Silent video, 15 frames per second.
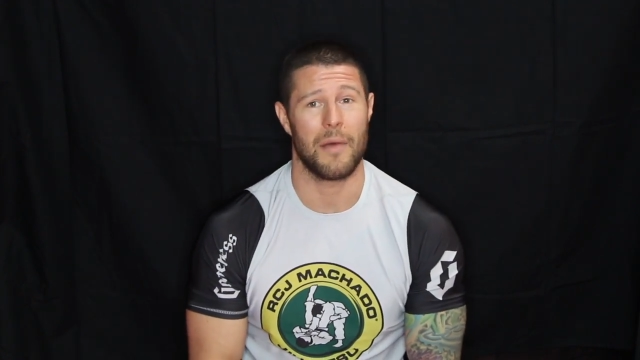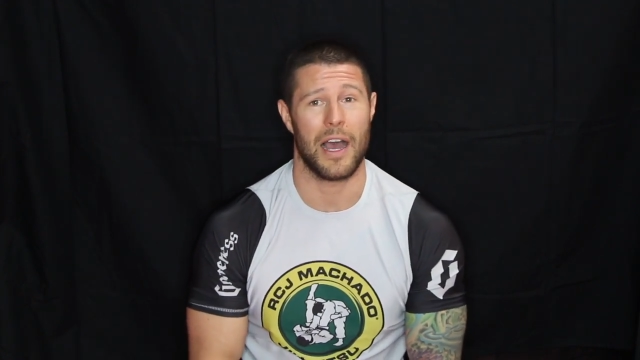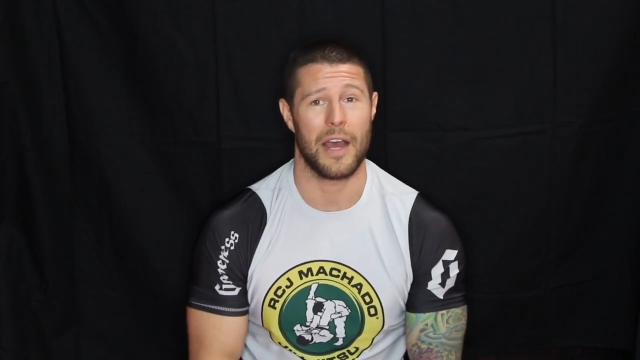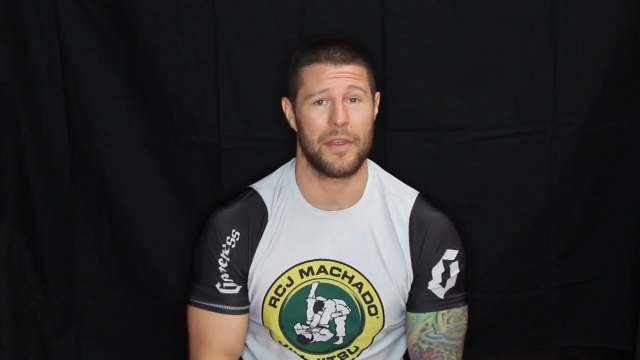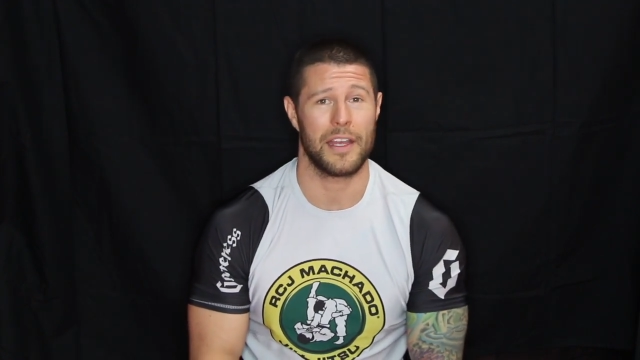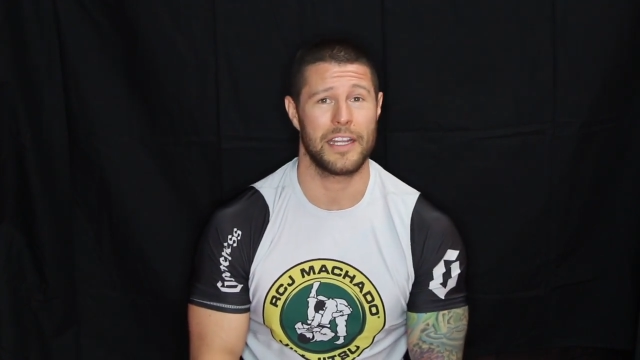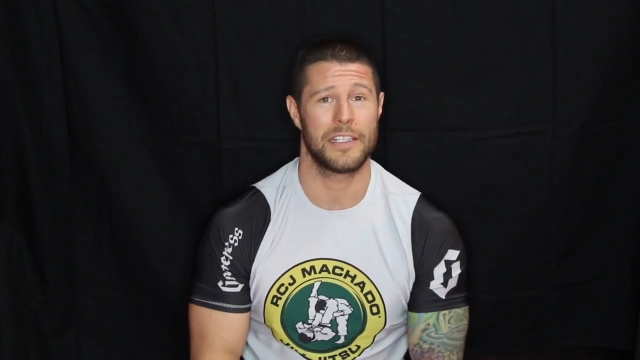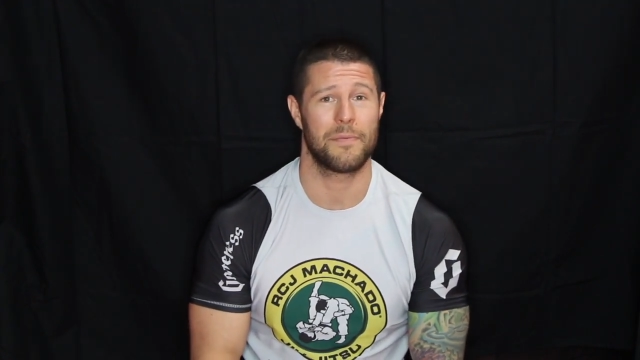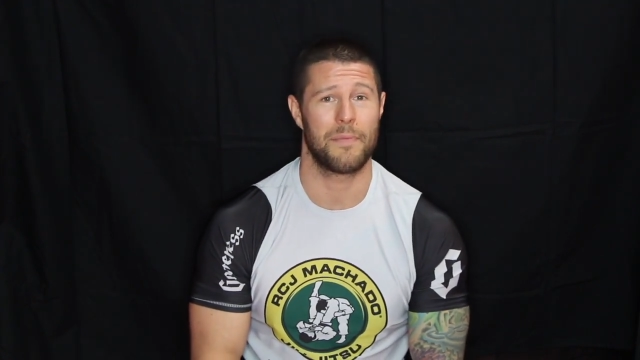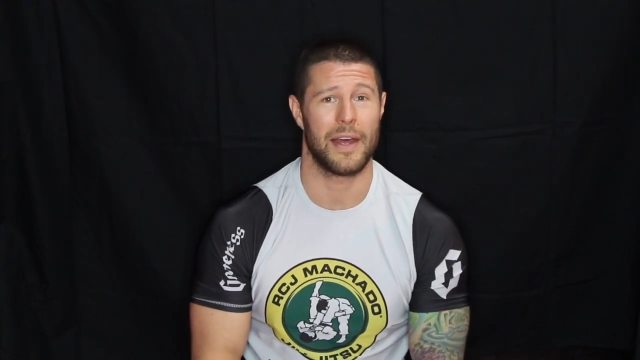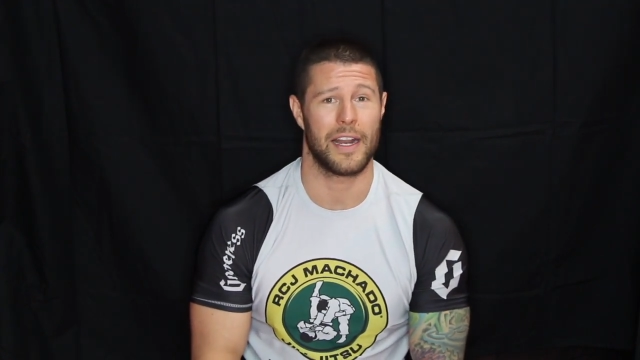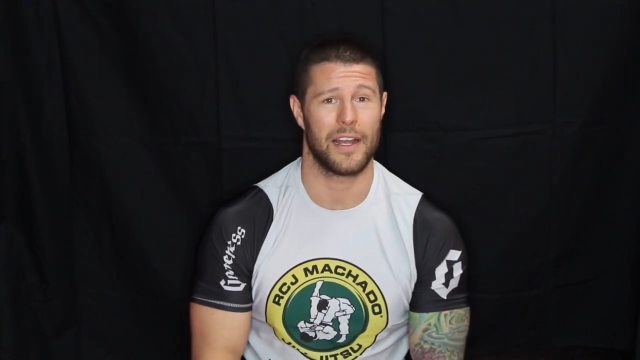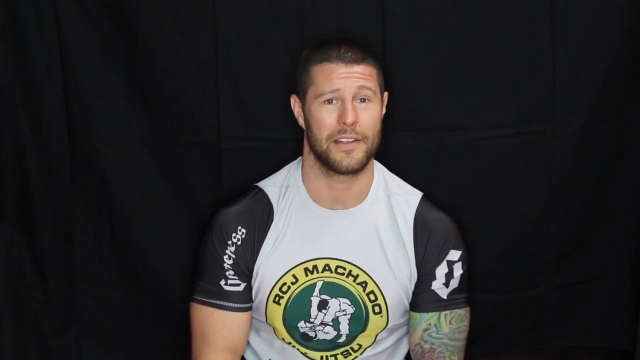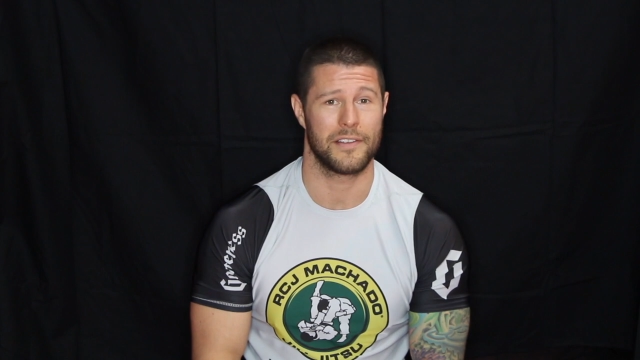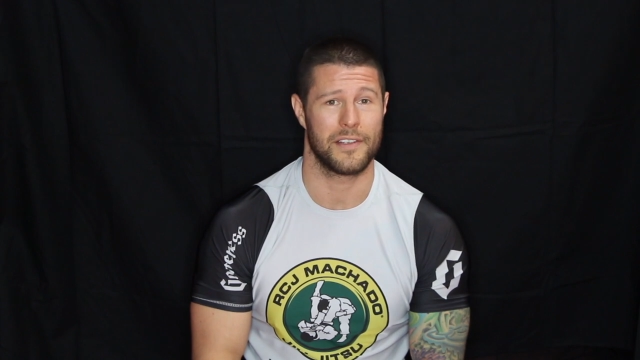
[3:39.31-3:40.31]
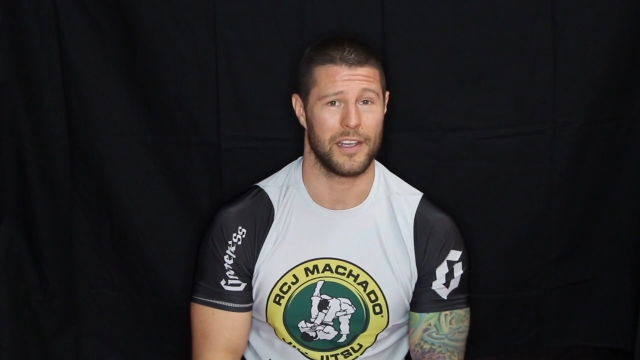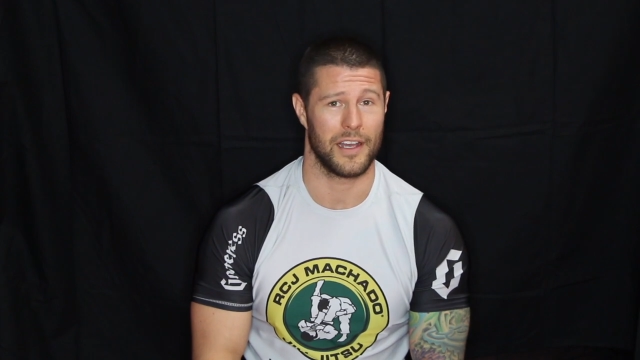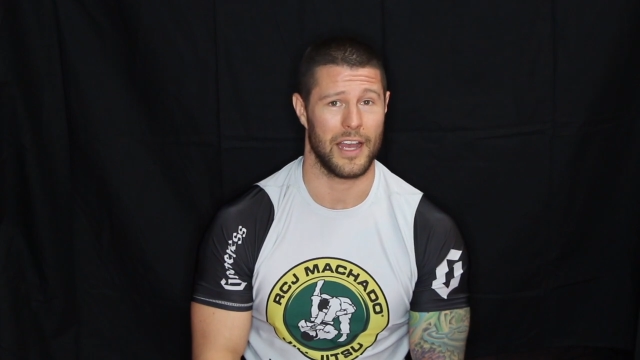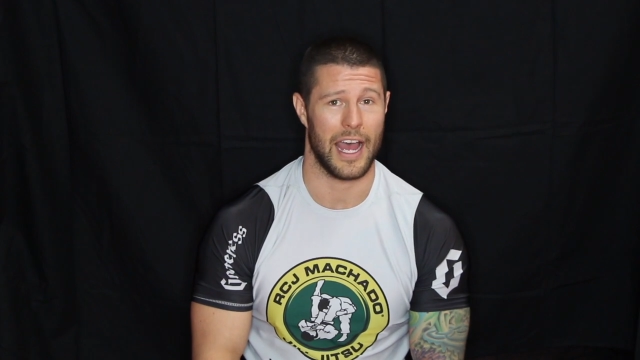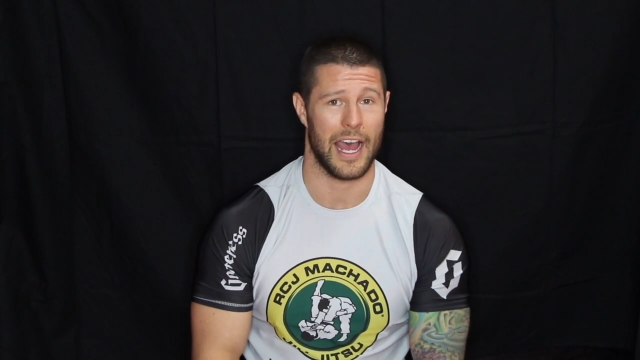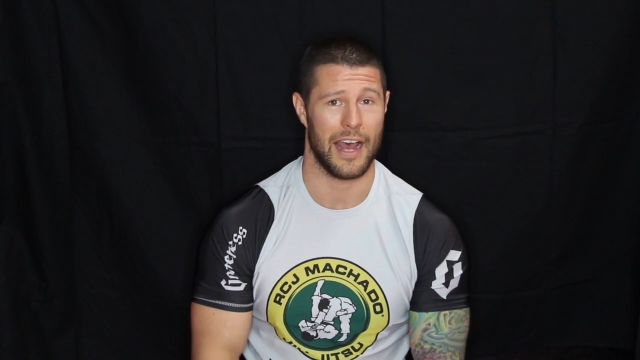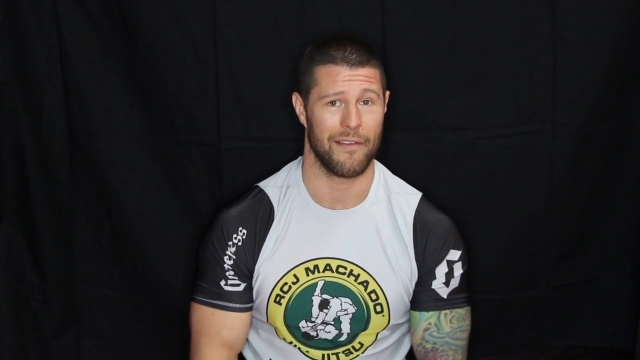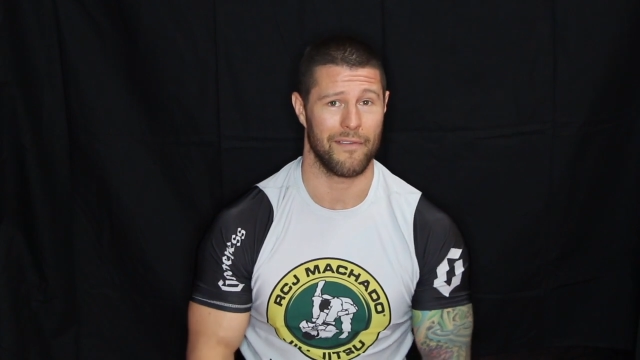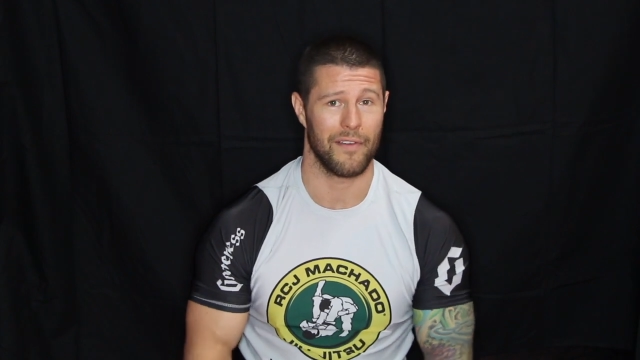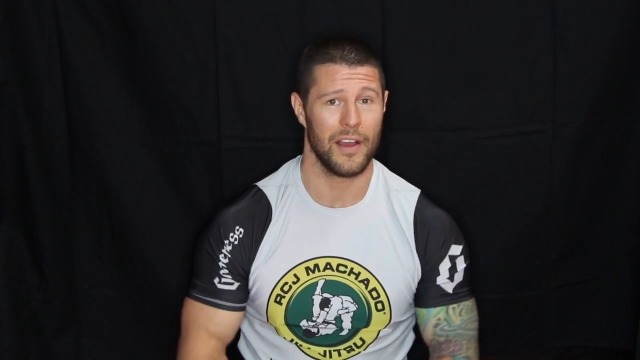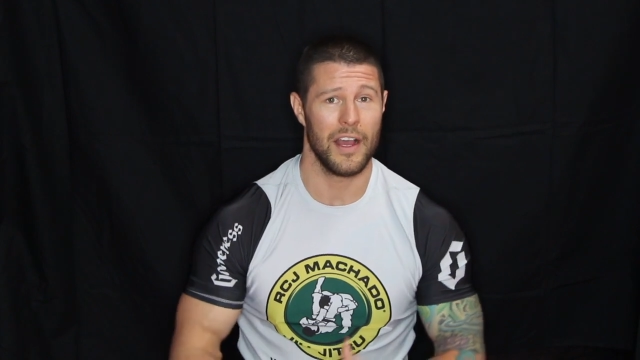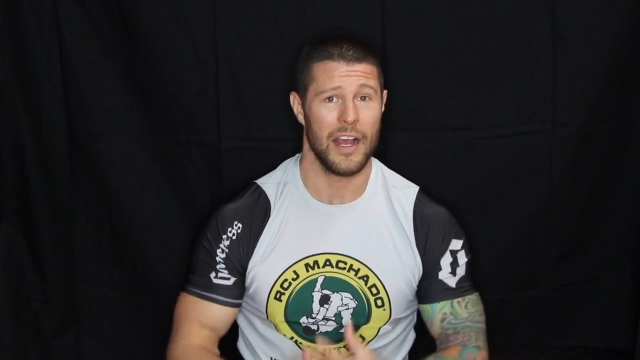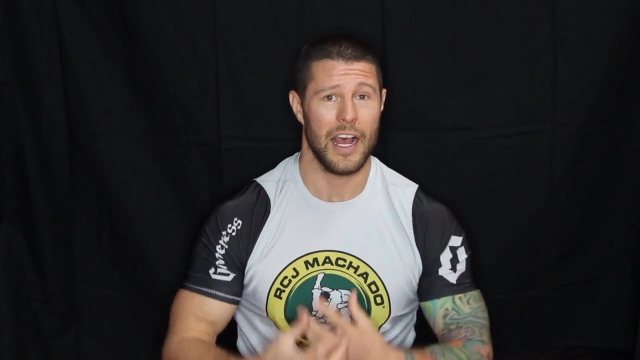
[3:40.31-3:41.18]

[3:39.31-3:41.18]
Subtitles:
I think it's better to have